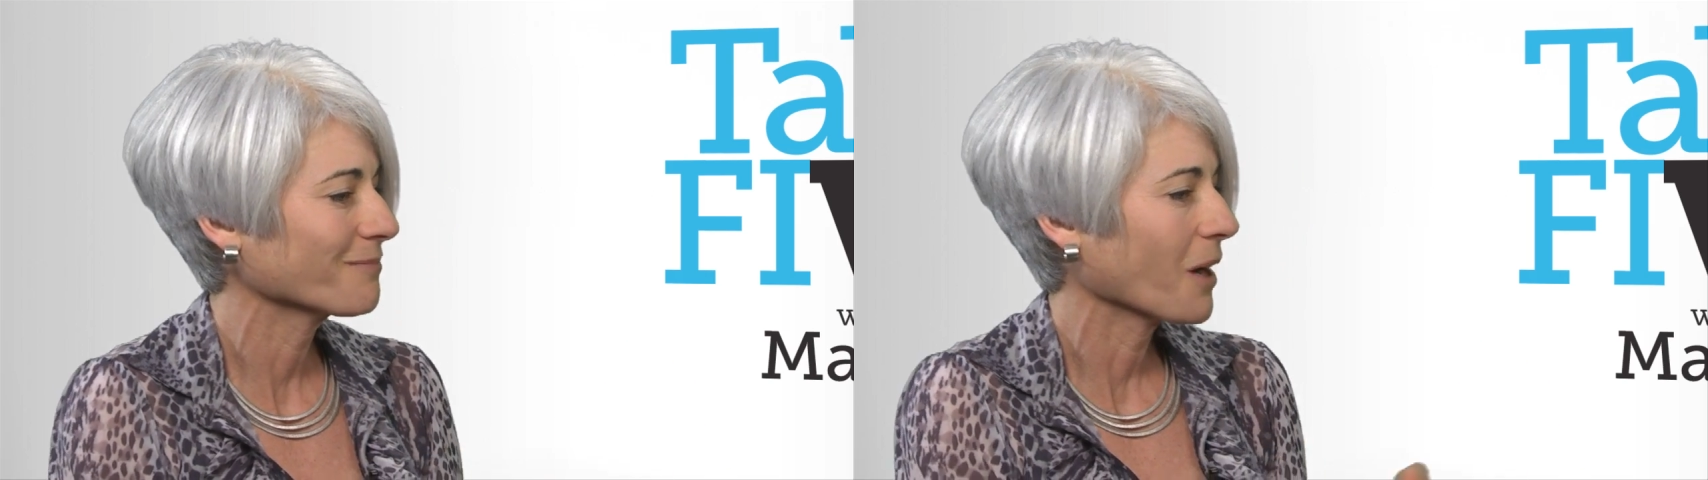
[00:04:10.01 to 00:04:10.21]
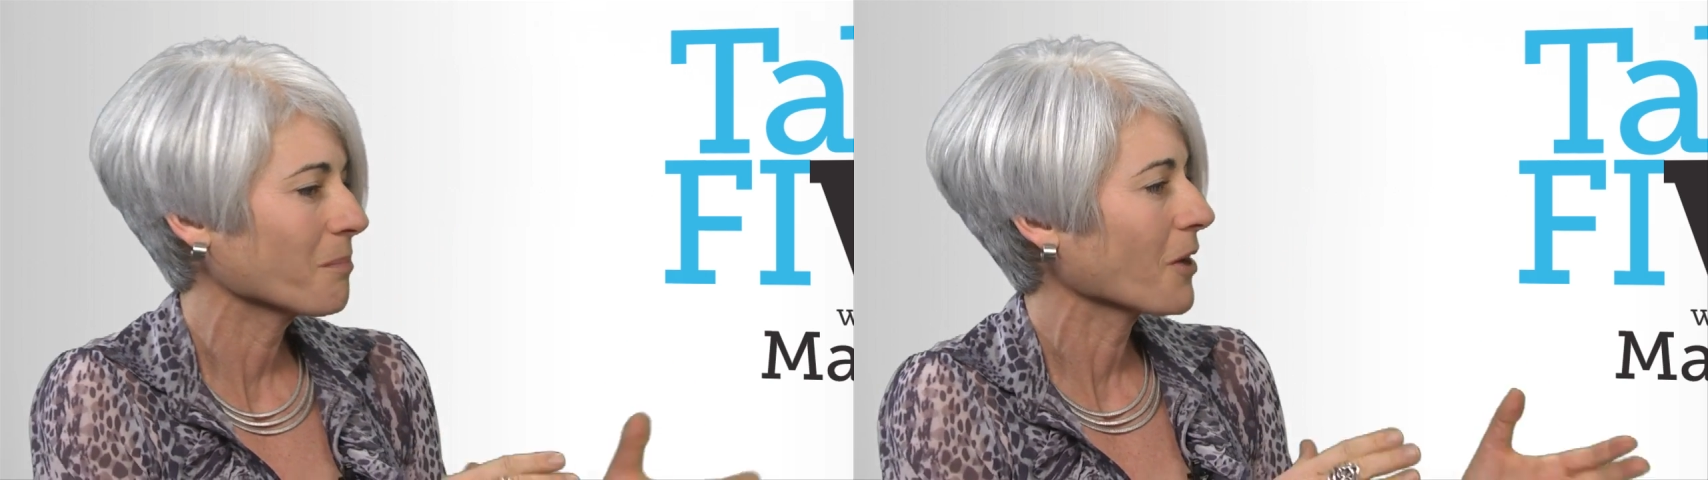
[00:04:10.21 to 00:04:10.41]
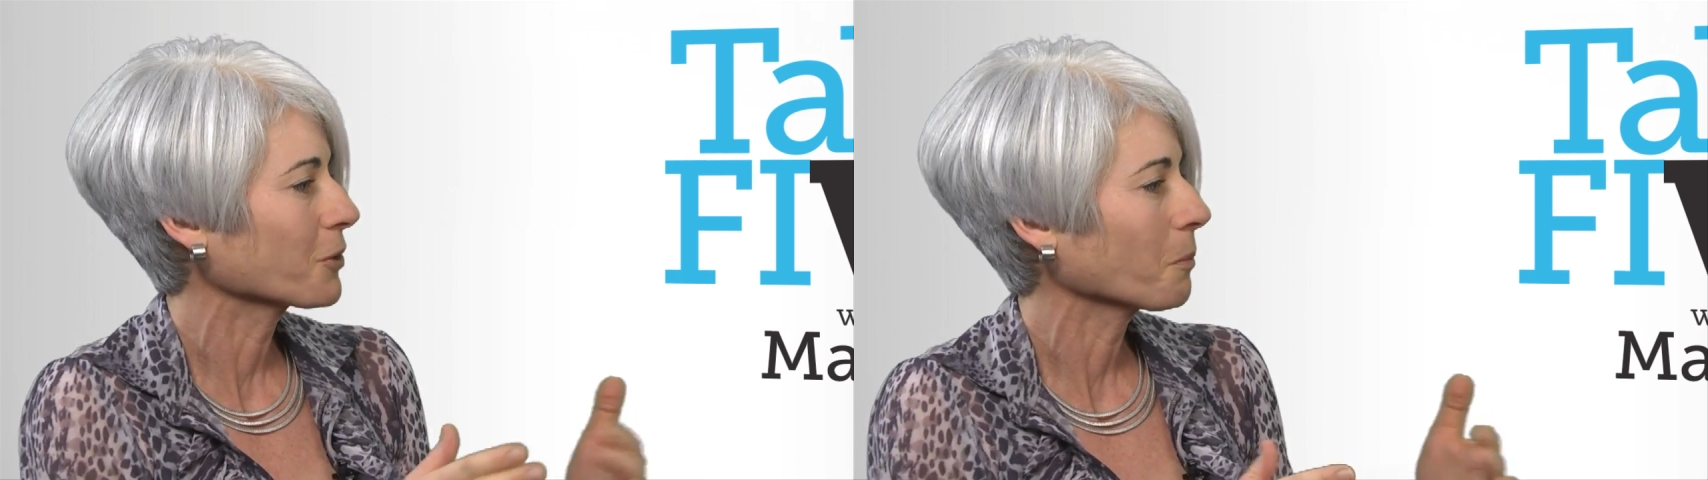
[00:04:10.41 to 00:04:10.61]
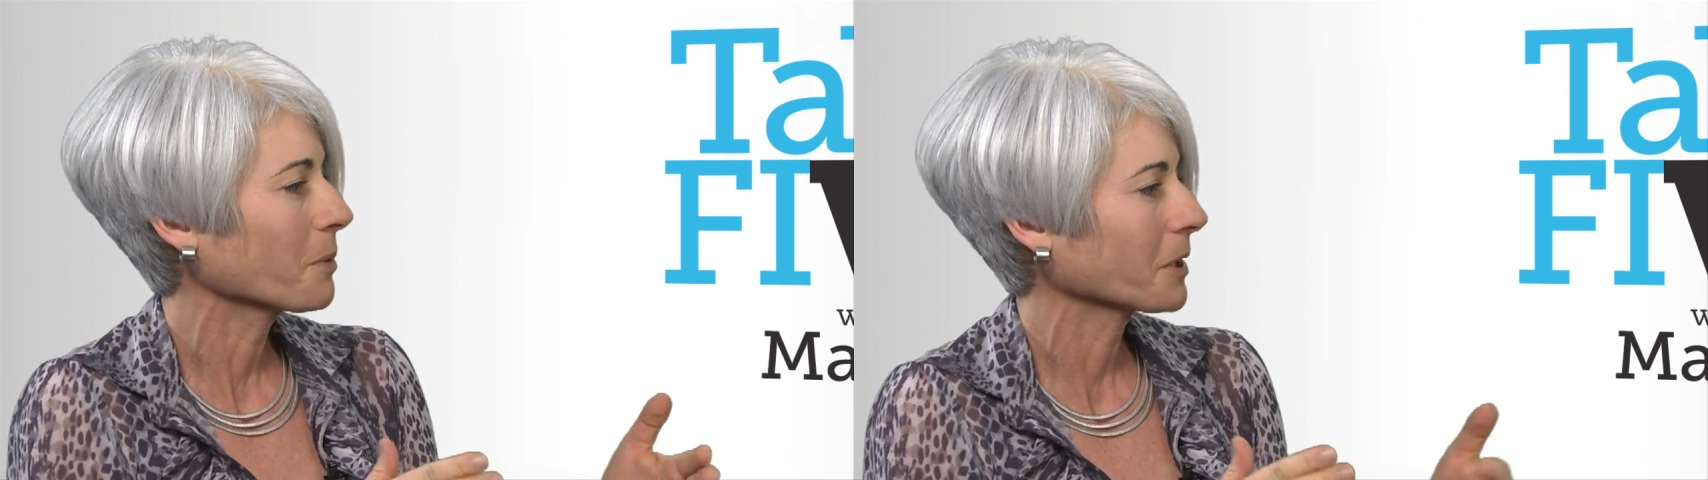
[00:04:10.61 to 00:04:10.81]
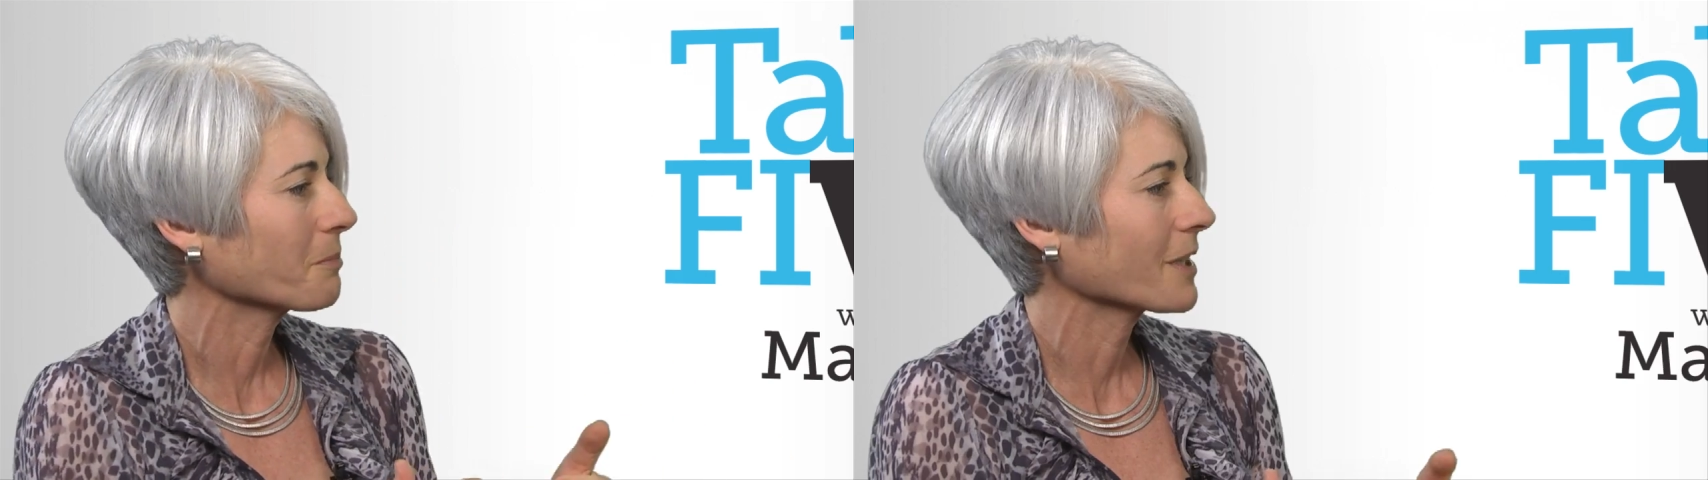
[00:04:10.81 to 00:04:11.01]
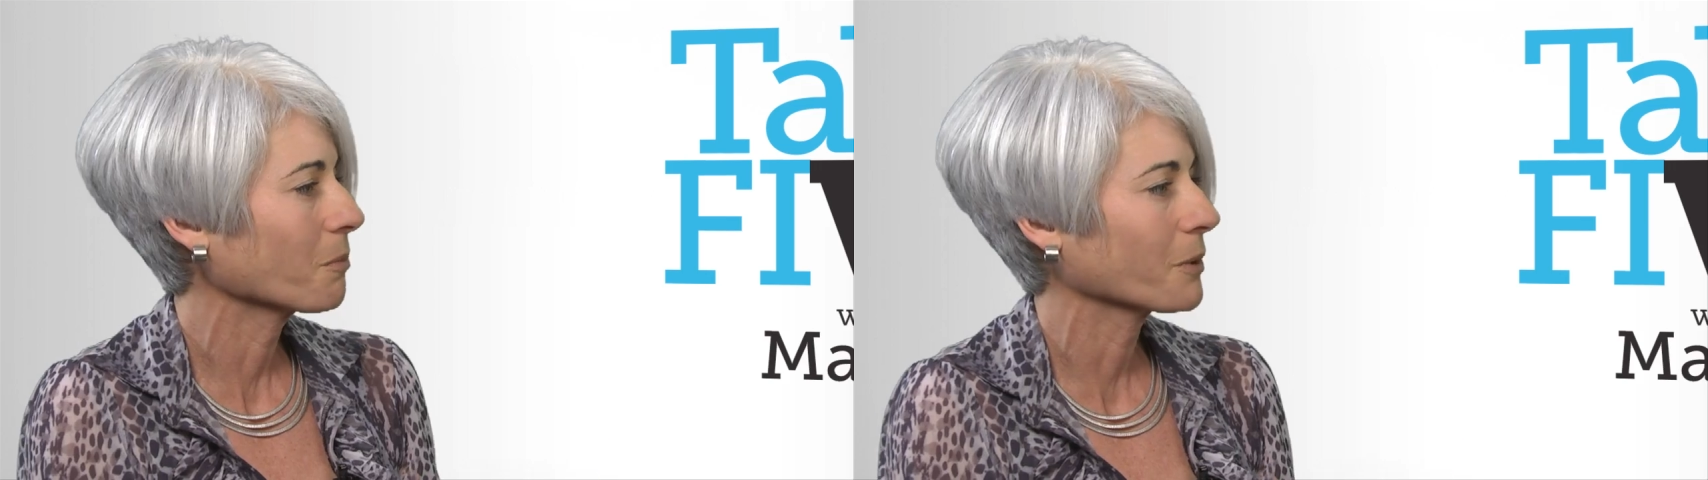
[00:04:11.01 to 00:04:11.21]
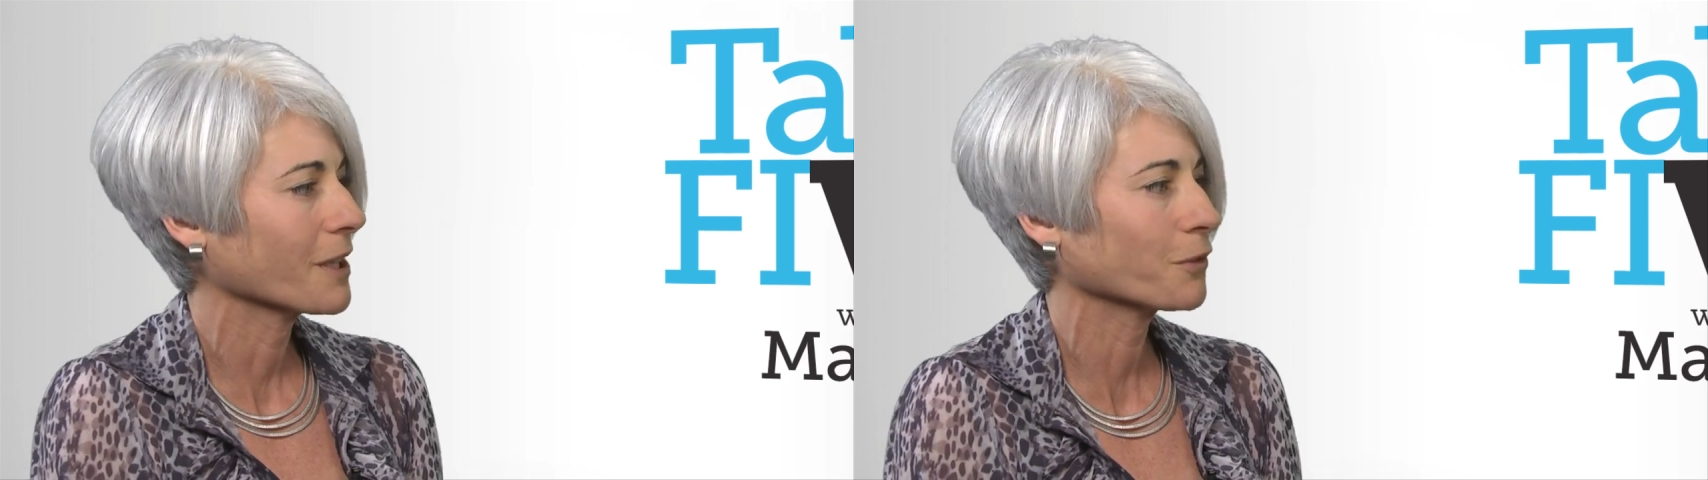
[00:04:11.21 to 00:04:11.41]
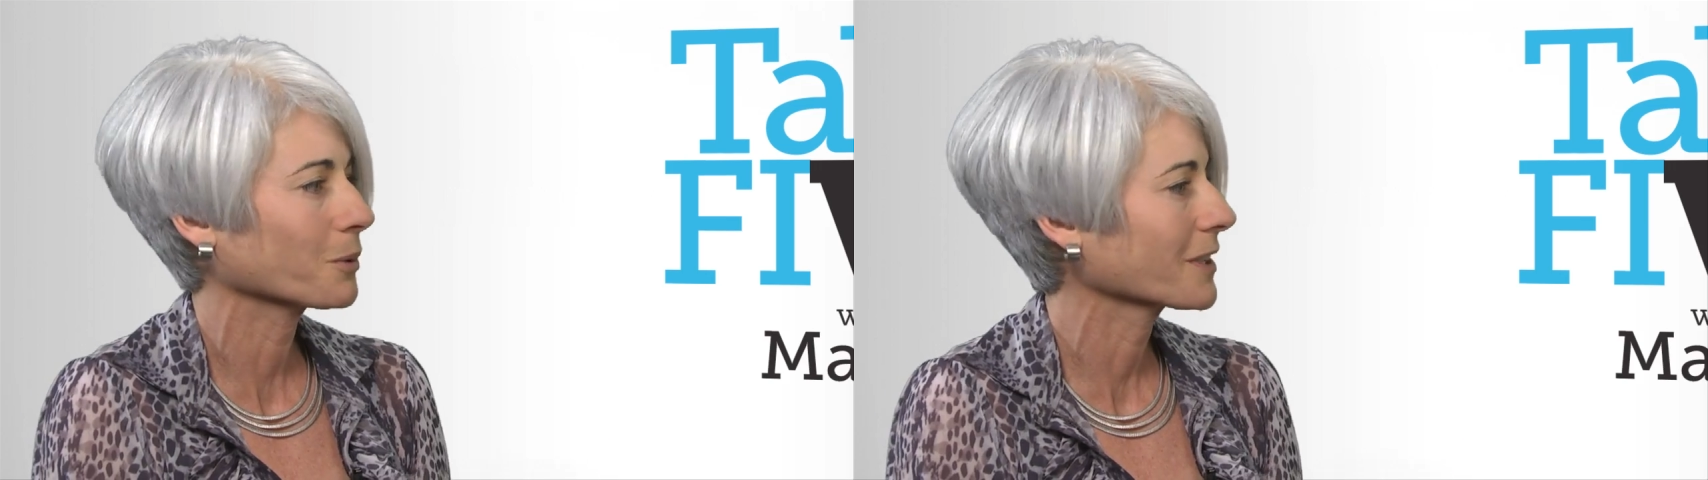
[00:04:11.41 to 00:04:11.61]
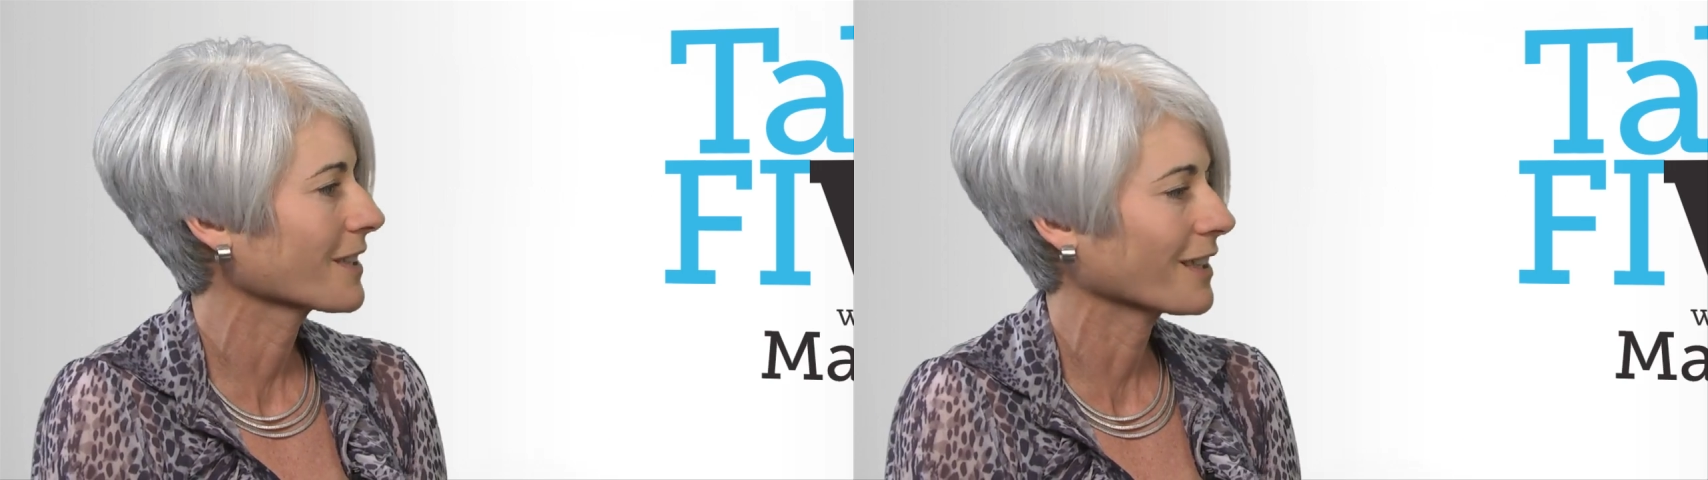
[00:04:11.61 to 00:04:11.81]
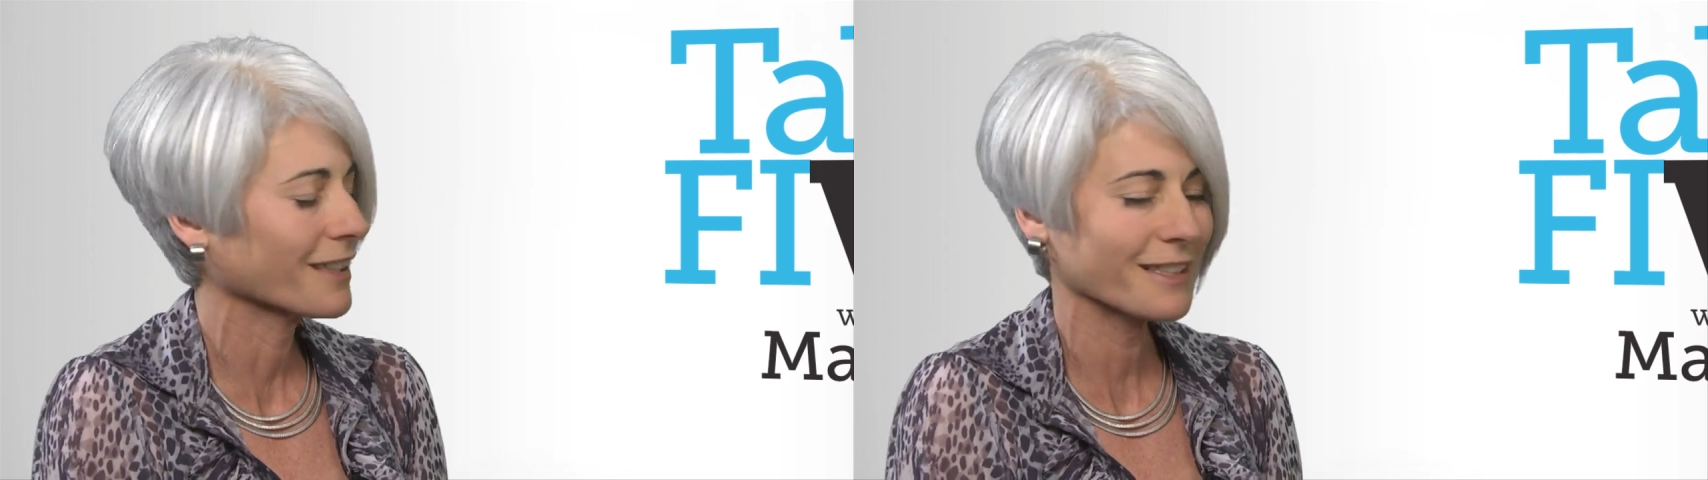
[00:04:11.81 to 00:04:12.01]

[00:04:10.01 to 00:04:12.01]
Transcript: my mother will pick me up whenever we're done.